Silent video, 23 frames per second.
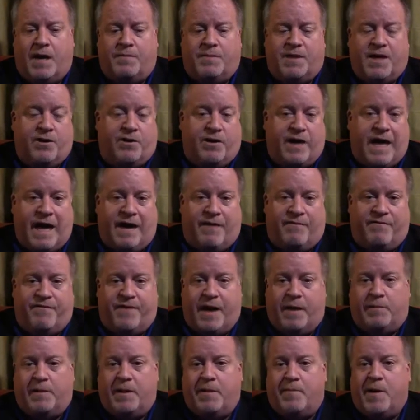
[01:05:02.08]
They don't have
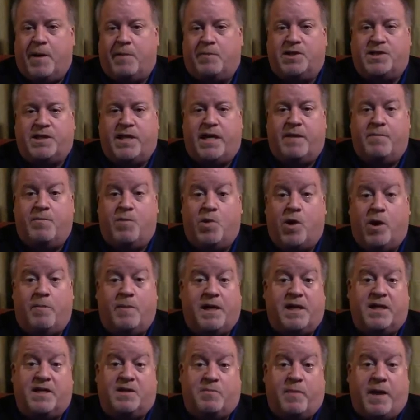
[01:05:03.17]
family members anymore
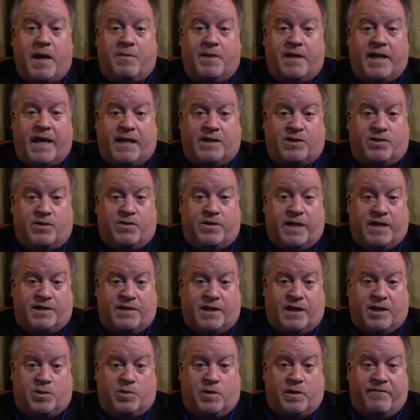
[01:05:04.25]
because maybe that's who they
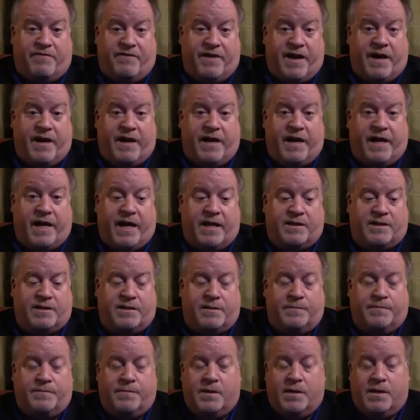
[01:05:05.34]
sexually offended against.